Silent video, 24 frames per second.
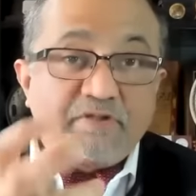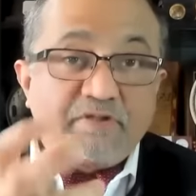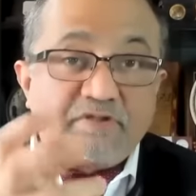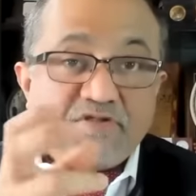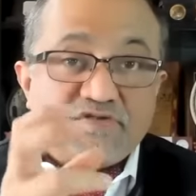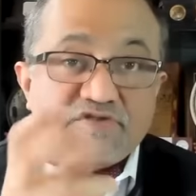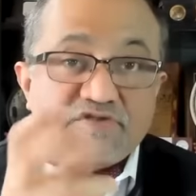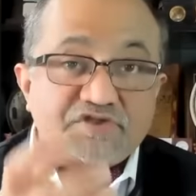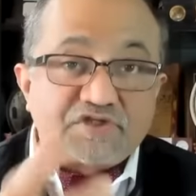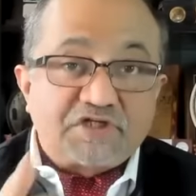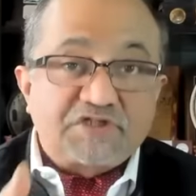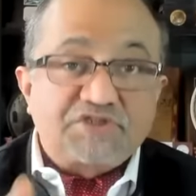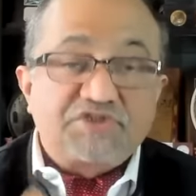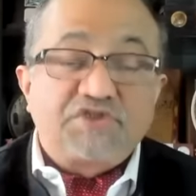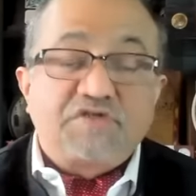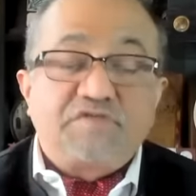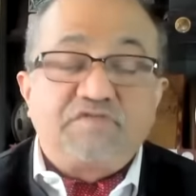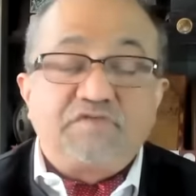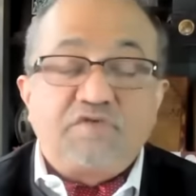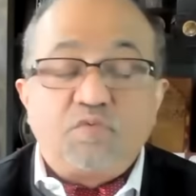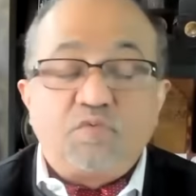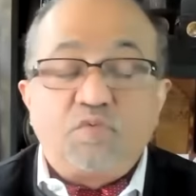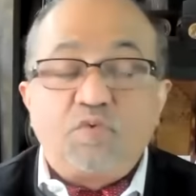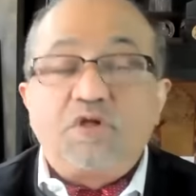the structure of
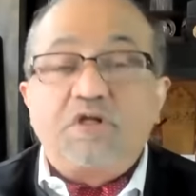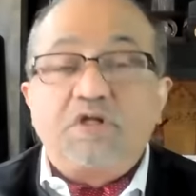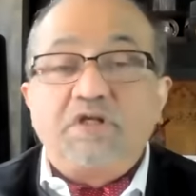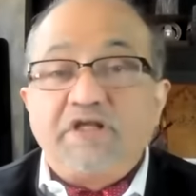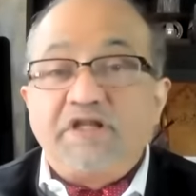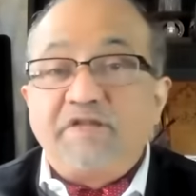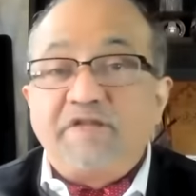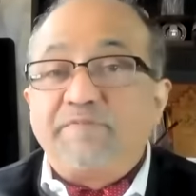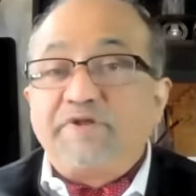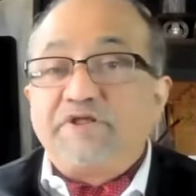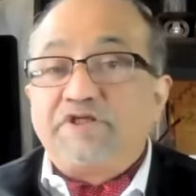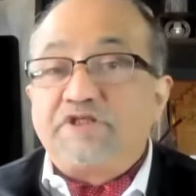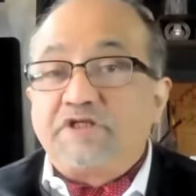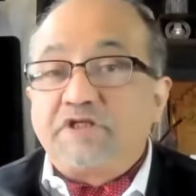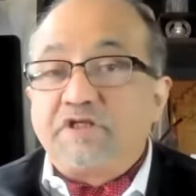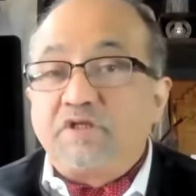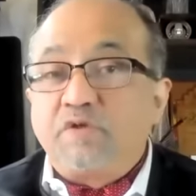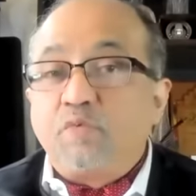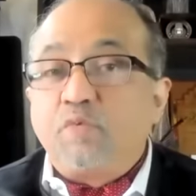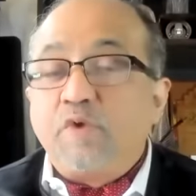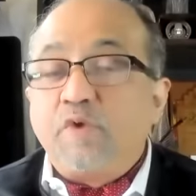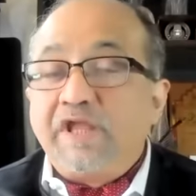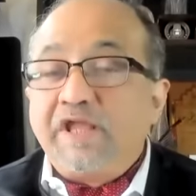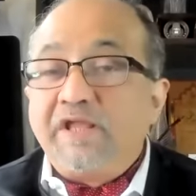the world in a particular
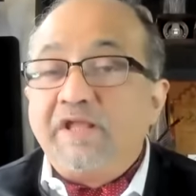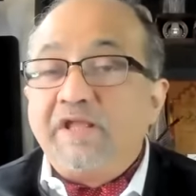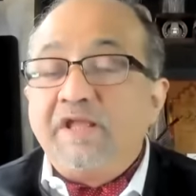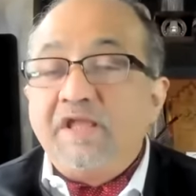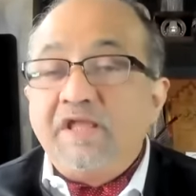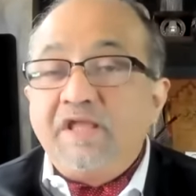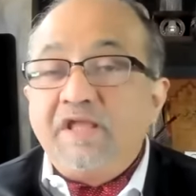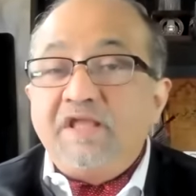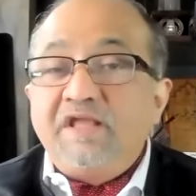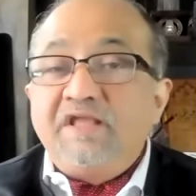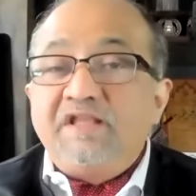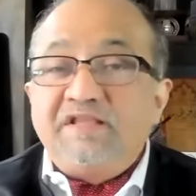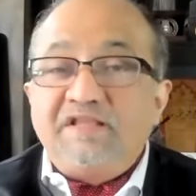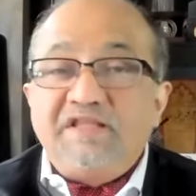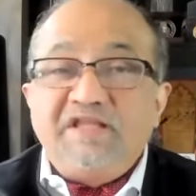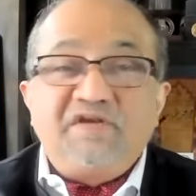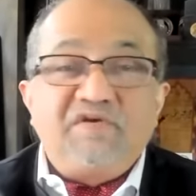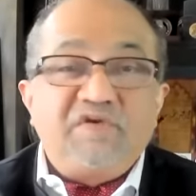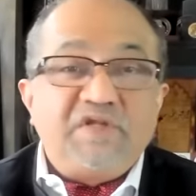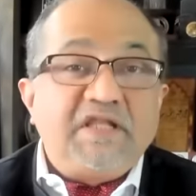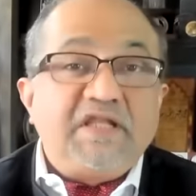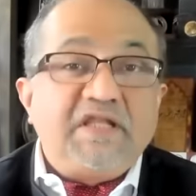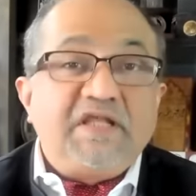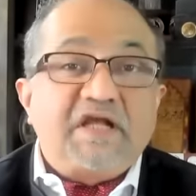way, they
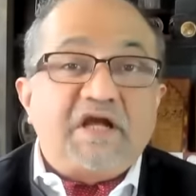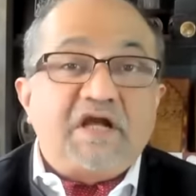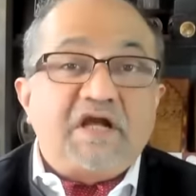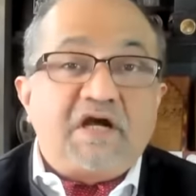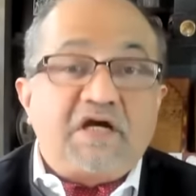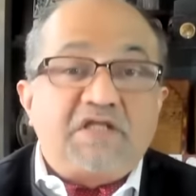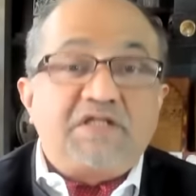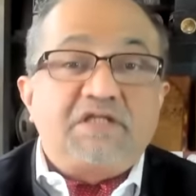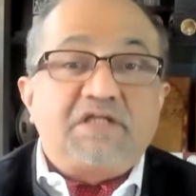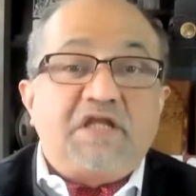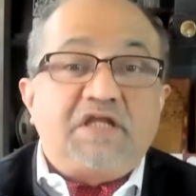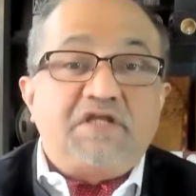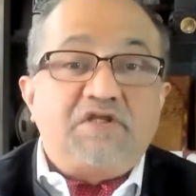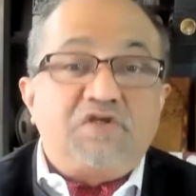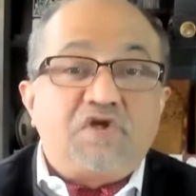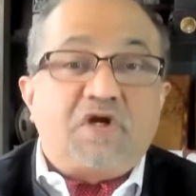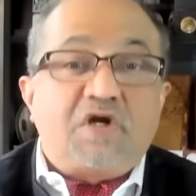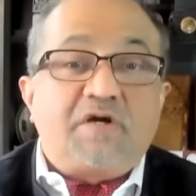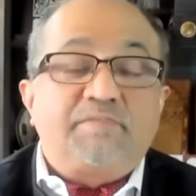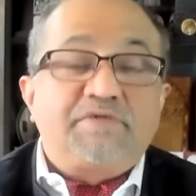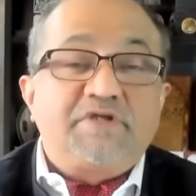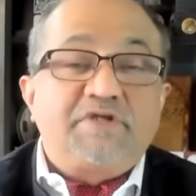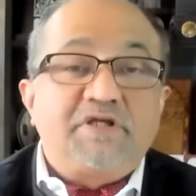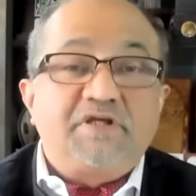really can't
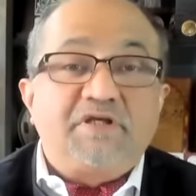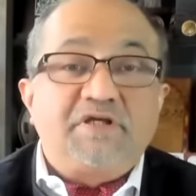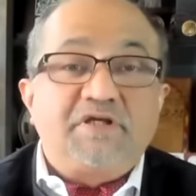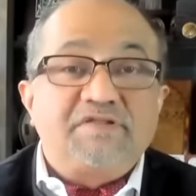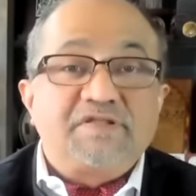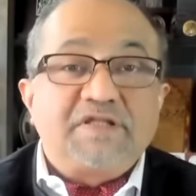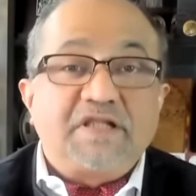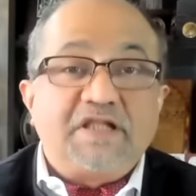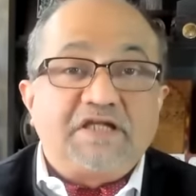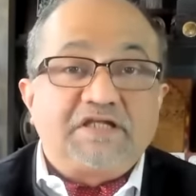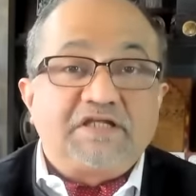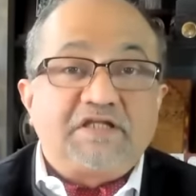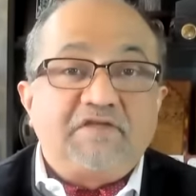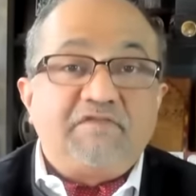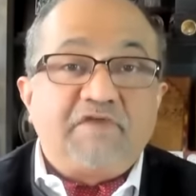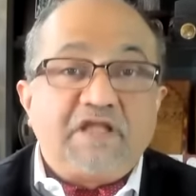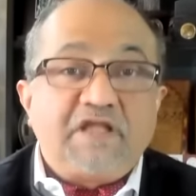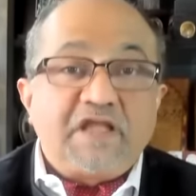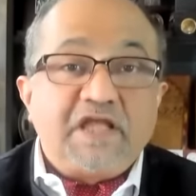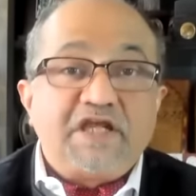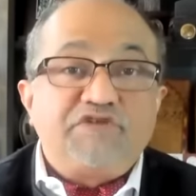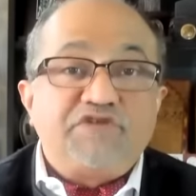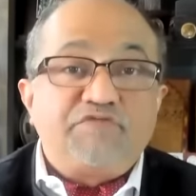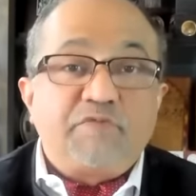adopt a selective
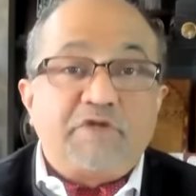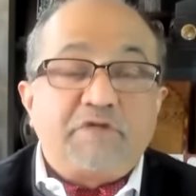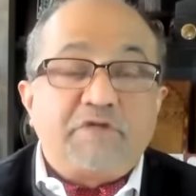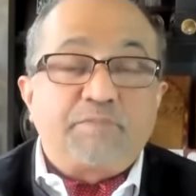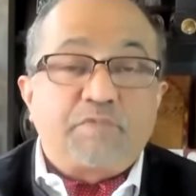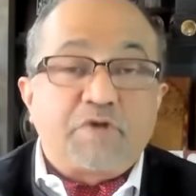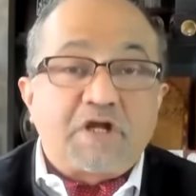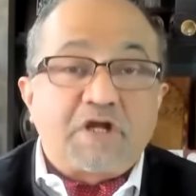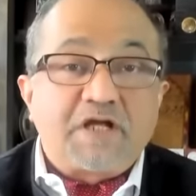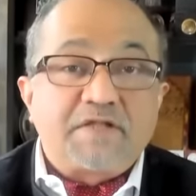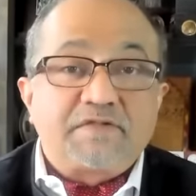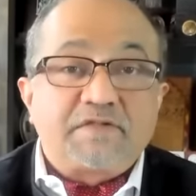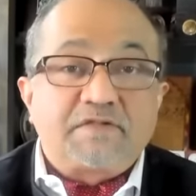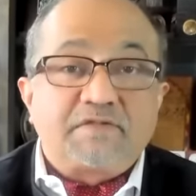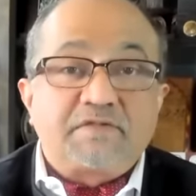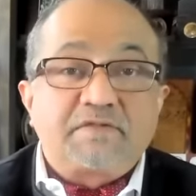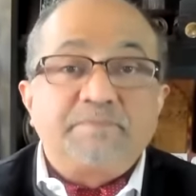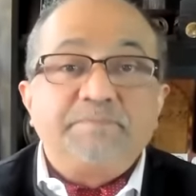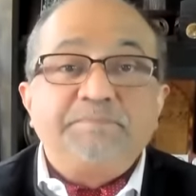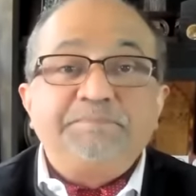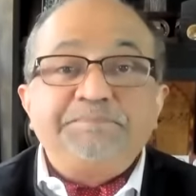engagement process